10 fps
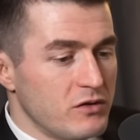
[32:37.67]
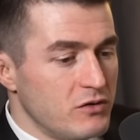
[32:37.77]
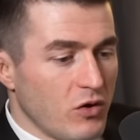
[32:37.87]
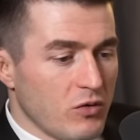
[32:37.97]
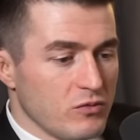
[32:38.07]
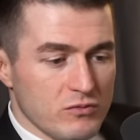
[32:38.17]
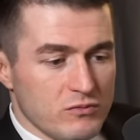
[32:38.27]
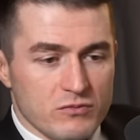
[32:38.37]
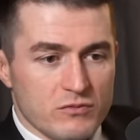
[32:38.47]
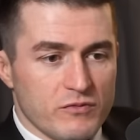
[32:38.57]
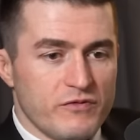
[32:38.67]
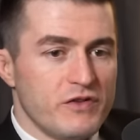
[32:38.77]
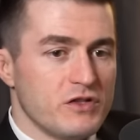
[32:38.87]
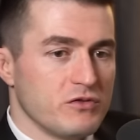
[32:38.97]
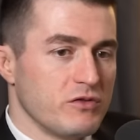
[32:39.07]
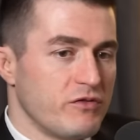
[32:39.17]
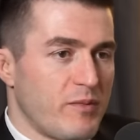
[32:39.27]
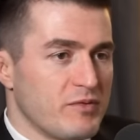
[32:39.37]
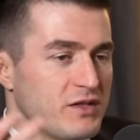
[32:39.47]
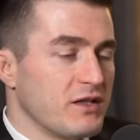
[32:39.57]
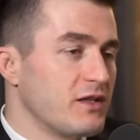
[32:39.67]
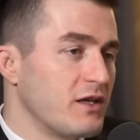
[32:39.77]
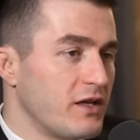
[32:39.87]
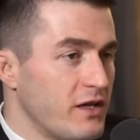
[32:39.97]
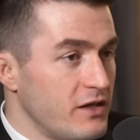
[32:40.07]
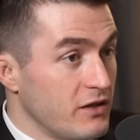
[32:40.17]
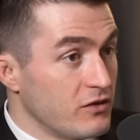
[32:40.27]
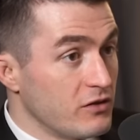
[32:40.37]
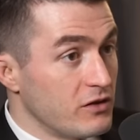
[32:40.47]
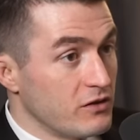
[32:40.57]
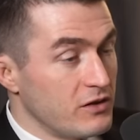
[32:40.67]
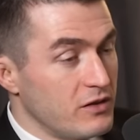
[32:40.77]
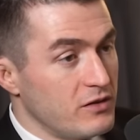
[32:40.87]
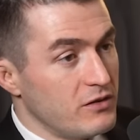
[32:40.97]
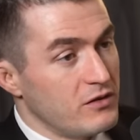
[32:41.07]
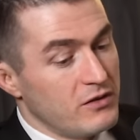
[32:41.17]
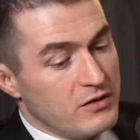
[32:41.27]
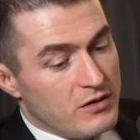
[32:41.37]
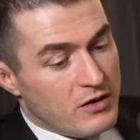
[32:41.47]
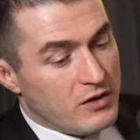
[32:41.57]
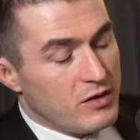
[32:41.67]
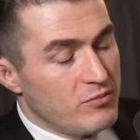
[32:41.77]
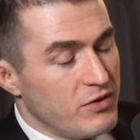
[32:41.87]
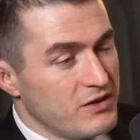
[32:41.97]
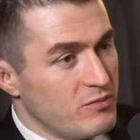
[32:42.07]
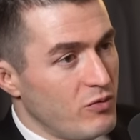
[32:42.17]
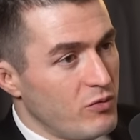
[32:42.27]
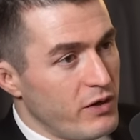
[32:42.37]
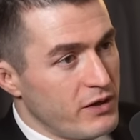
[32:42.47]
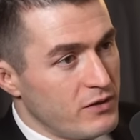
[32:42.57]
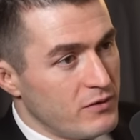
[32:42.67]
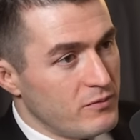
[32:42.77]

don't visually represent that in any clearly uh, compressible way